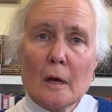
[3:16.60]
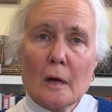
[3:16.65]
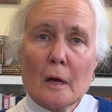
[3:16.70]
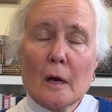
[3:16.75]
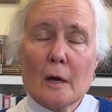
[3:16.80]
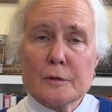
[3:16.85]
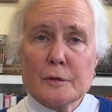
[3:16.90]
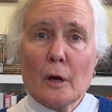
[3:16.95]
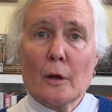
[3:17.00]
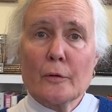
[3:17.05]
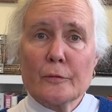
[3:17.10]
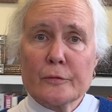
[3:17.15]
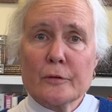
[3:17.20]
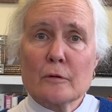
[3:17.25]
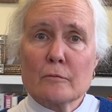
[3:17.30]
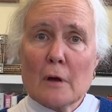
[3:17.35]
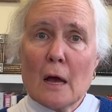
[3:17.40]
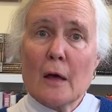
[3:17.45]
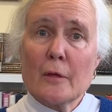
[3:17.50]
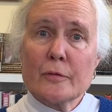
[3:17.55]
adults
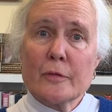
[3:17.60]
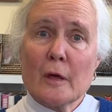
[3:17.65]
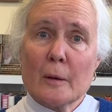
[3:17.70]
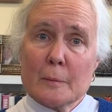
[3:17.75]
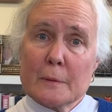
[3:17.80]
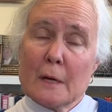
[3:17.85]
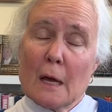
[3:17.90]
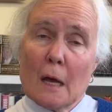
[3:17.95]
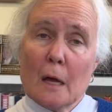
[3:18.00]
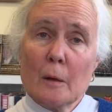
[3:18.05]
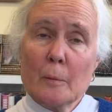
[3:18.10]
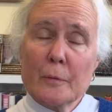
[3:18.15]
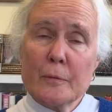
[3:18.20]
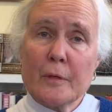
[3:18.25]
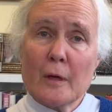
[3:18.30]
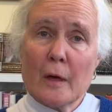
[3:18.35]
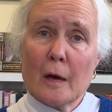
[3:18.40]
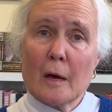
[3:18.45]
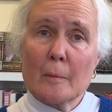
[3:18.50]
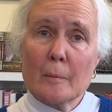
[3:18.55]
around them to help
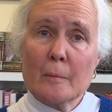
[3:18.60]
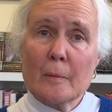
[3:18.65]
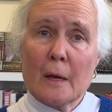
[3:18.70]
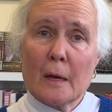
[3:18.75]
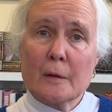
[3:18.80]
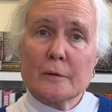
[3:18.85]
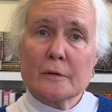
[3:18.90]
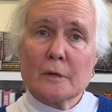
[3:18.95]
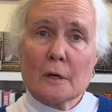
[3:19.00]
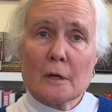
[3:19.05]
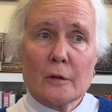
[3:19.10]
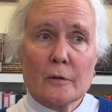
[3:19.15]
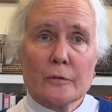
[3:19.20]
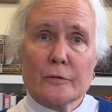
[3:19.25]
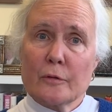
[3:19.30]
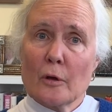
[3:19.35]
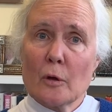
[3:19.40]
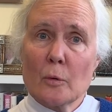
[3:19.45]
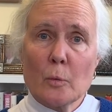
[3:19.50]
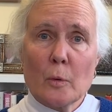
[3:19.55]
them and to
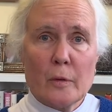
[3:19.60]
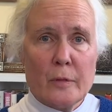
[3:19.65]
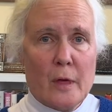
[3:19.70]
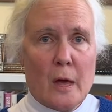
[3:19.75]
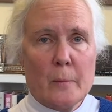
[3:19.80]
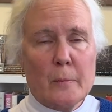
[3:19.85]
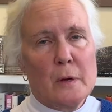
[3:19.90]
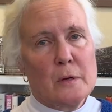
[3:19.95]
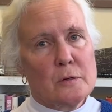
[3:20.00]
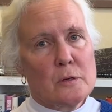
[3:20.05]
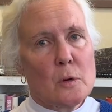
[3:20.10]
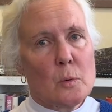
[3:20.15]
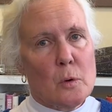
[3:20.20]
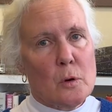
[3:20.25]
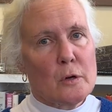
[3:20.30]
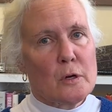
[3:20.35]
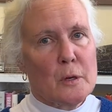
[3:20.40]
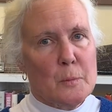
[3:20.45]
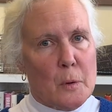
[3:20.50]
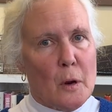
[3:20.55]
consult with them and to
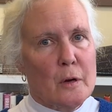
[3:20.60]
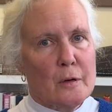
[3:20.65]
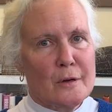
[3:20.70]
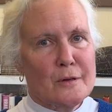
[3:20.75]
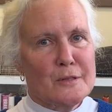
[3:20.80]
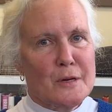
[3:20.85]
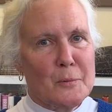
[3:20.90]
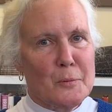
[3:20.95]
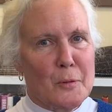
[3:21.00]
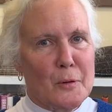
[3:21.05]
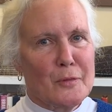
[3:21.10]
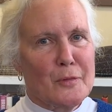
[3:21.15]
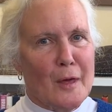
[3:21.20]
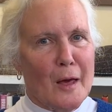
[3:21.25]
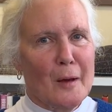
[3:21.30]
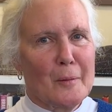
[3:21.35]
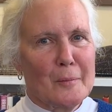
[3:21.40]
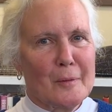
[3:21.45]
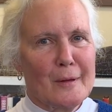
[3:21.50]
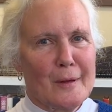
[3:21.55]
work in partnership with
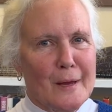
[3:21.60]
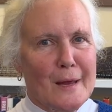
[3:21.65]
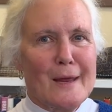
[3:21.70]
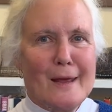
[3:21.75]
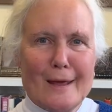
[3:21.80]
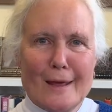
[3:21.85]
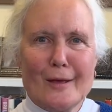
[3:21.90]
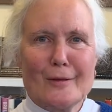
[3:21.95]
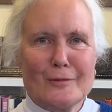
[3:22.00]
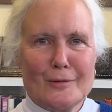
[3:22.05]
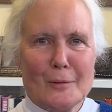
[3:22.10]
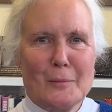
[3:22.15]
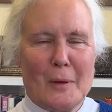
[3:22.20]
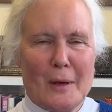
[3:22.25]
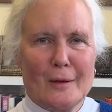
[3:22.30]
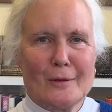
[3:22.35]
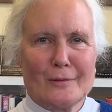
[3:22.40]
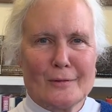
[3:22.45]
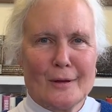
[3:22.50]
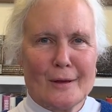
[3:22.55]
them, it's
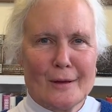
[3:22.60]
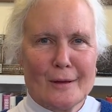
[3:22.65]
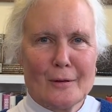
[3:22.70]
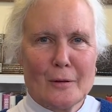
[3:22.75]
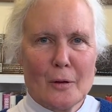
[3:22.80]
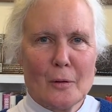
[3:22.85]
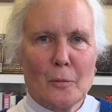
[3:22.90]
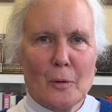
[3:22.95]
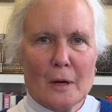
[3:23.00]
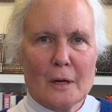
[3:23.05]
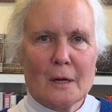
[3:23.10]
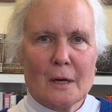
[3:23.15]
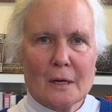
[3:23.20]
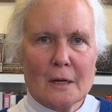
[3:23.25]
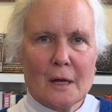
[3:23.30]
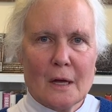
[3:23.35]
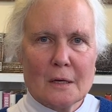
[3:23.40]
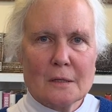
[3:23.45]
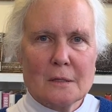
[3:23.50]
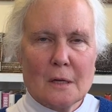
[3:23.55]
amazing what can
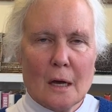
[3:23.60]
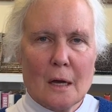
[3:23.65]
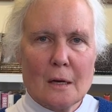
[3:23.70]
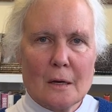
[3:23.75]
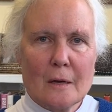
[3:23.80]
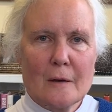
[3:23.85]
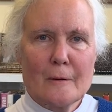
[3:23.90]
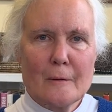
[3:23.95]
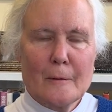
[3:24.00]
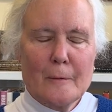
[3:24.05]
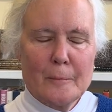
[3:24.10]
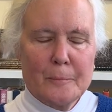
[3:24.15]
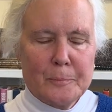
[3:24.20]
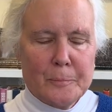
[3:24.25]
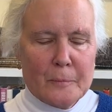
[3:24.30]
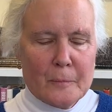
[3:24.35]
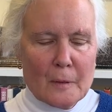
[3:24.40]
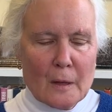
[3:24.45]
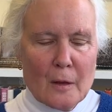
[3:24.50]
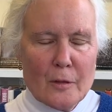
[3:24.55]
get done.
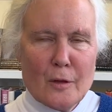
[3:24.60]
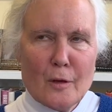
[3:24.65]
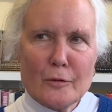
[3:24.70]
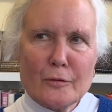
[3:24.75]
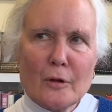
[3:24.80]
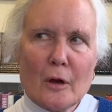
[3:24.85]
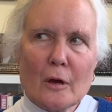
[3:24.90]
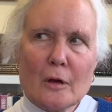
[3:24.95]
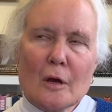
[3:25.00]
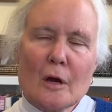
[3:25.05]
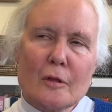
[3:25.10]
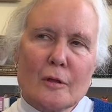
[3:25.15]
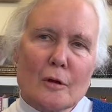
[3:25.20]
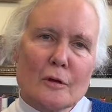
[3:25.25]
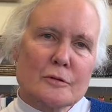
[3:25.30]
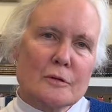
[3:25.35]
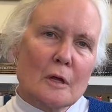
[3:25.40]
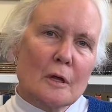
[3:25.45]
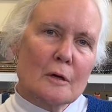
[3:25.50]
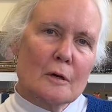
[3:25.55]
There's
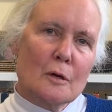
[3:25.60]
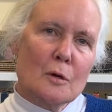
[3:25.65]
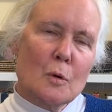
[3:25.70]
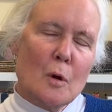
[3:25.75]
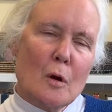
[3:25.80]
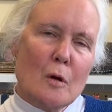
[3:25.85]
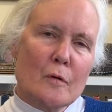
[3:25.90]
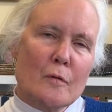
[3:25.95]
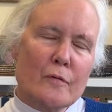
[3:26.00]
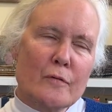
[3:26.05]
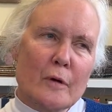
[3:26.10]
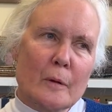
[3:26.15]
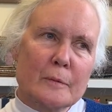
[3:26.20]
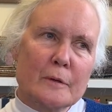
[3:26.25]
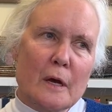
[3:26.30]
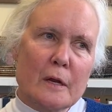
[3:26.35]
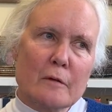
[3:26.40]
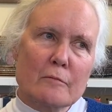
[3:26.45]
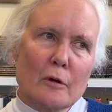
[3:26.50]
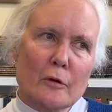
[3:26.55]
a quote from
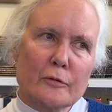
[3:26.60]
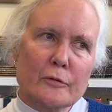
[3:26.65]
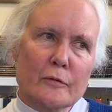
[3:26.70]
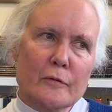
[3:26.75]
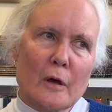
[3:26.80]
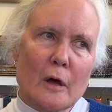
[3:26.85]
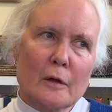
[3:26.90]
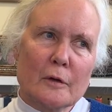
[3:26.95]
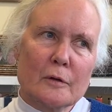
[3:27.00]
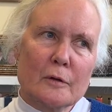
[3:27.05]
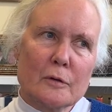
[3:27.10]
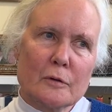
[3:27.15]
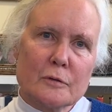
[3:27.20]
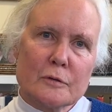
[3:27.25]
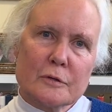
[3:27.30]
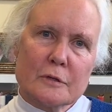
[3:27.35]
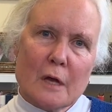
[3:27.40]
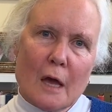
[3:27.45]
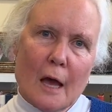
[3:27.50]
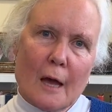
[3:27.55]
Teddy Roosevelt who
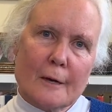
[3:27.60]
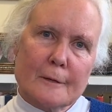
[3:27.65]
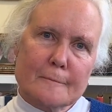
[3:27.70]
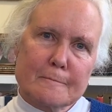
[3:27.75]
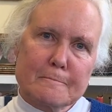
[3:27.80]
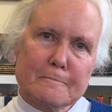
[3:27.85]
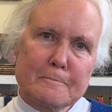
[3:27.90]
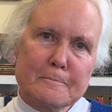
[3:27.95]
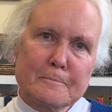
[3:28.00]
said,